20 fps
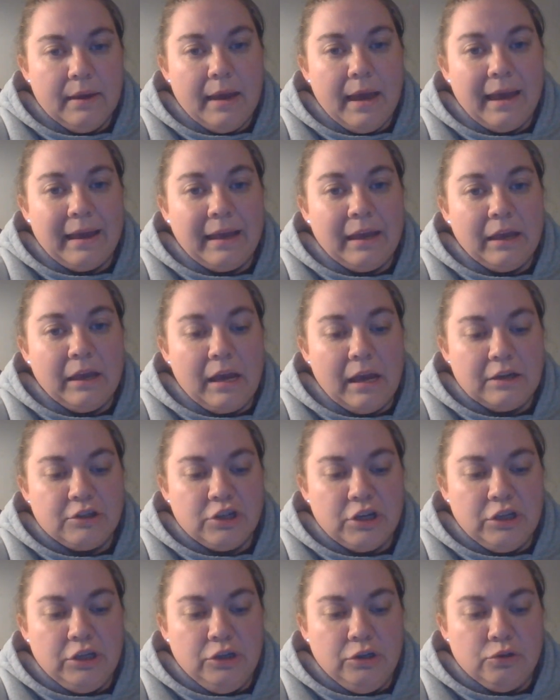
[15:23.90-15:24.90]
A
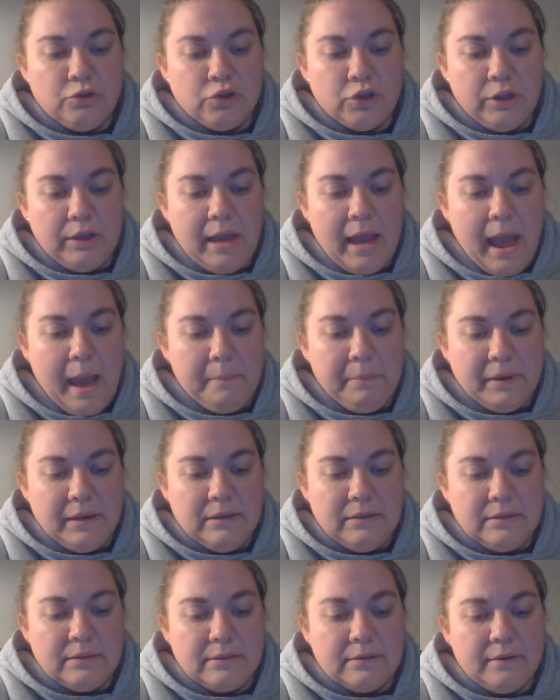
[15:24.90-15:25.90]
concussion usually
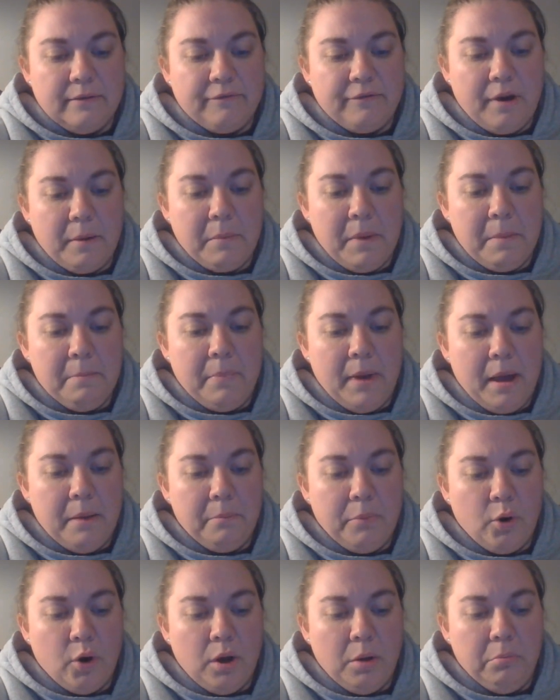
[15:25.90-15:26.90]
happens from a bump
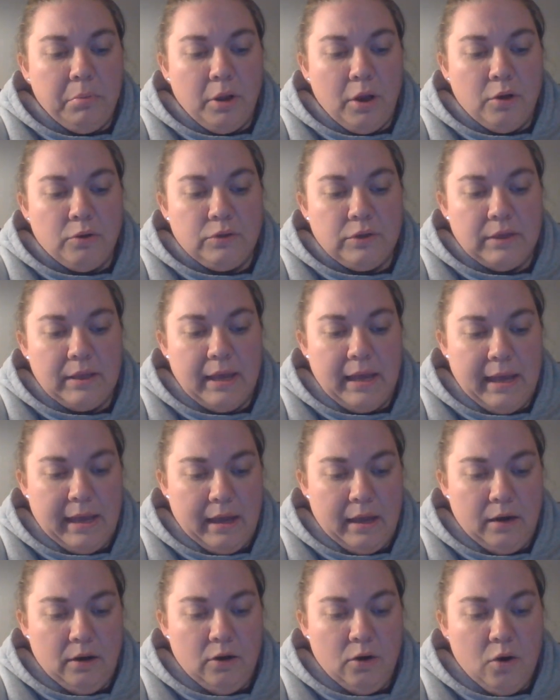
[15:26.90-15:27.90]
or a blow to the
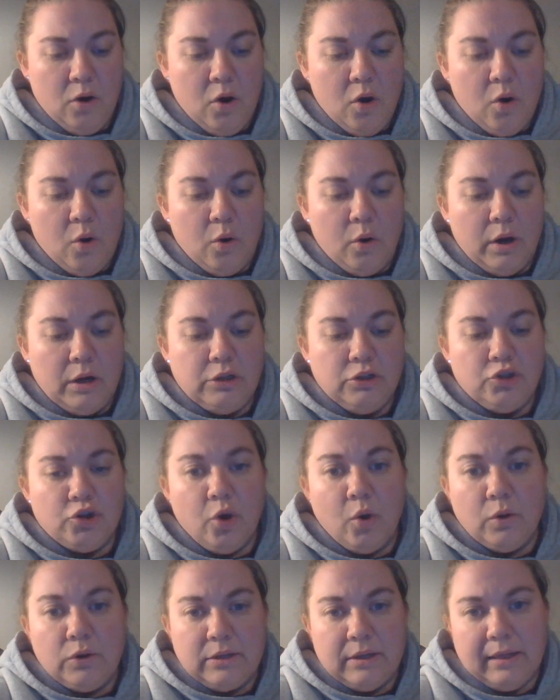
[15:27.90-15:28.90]
head or a
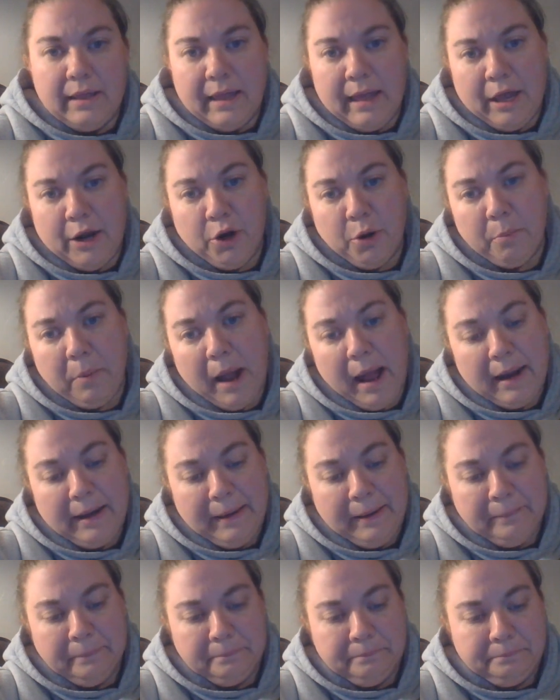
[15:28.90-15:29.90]
jolt to the head or
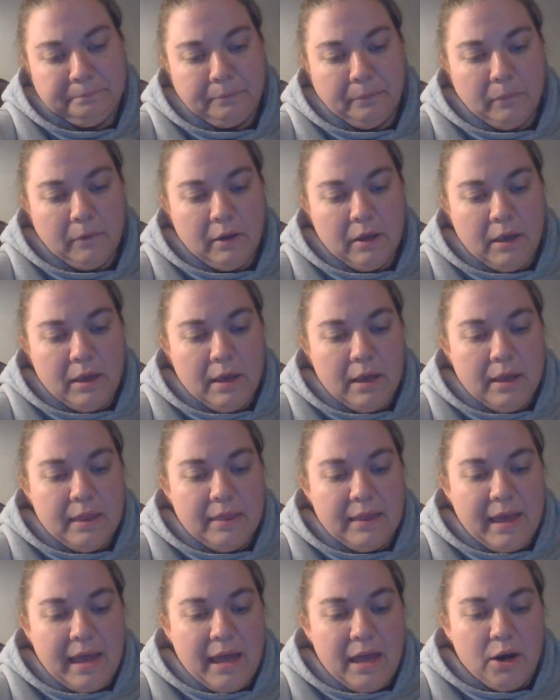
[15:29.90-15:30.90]
body.
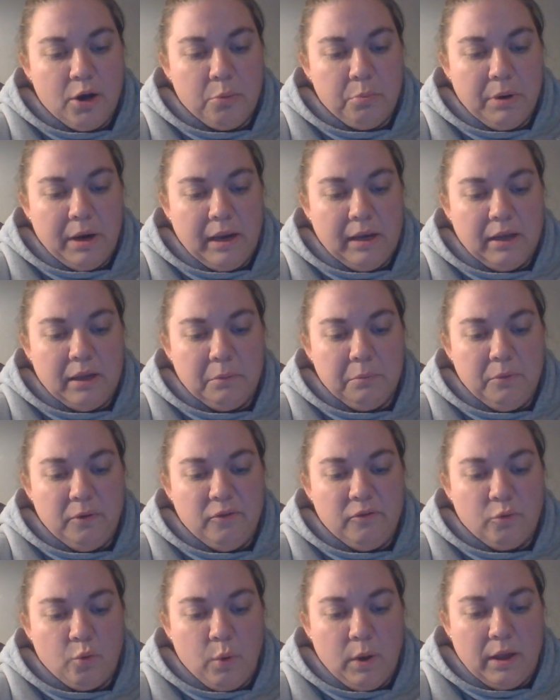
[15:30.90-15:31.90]
The head or brain can
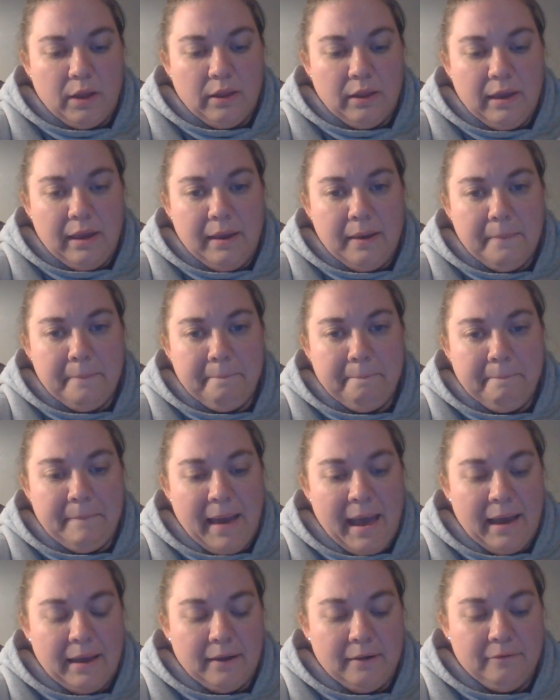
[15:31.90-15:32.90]
move quickly
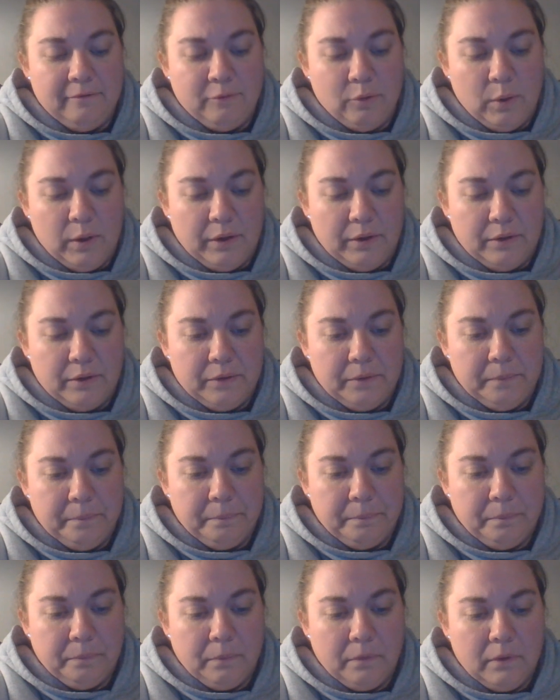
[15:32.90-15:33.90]
back and forth.
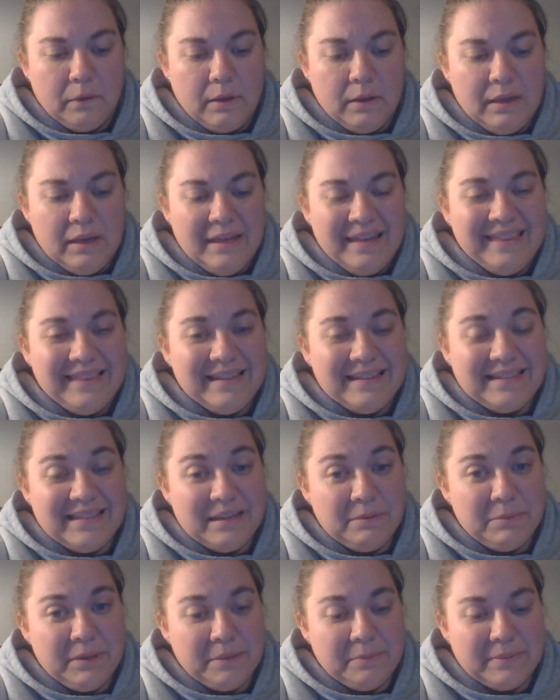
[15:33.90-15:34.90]
The
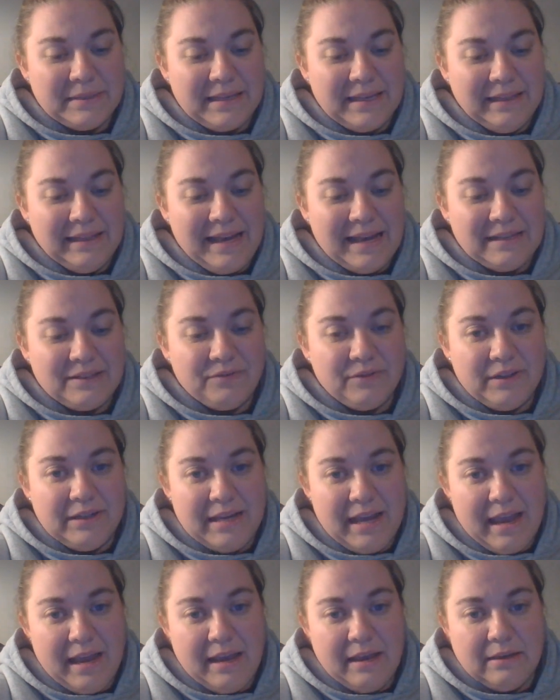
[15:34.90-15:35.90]
symptoms can last for
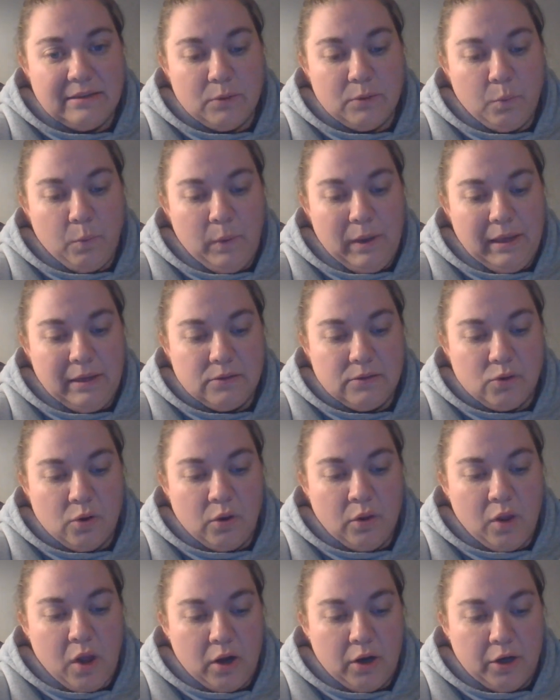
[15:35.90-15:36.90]
days, weeks, or
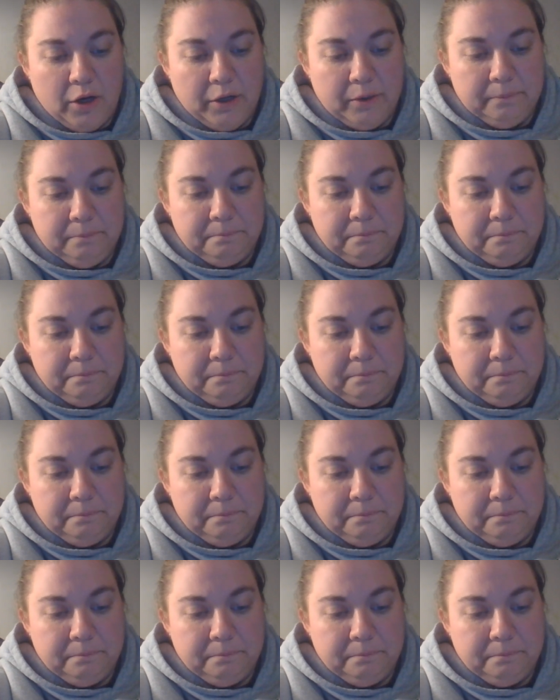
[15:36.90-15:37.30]
longer.